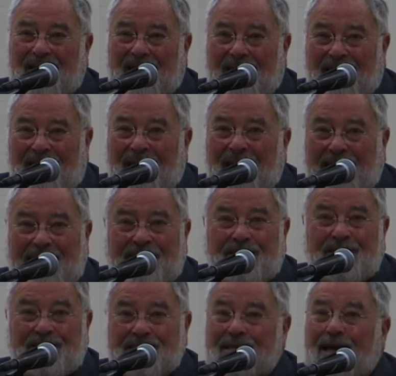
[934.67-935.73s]
A
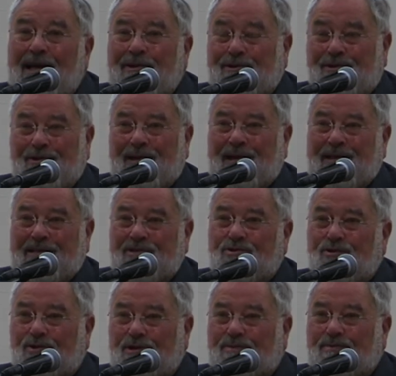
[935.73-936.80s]
decider, as
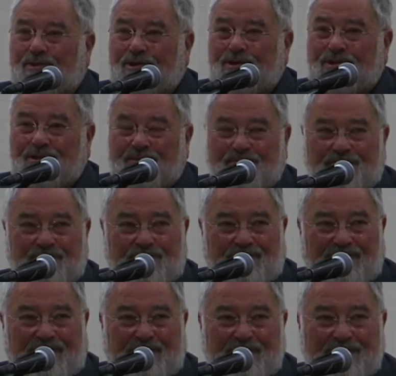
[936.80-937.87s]
George Bush
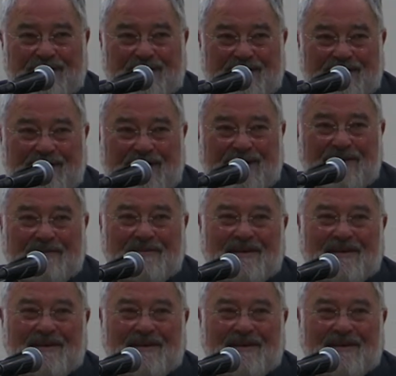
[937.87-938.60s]
famously said.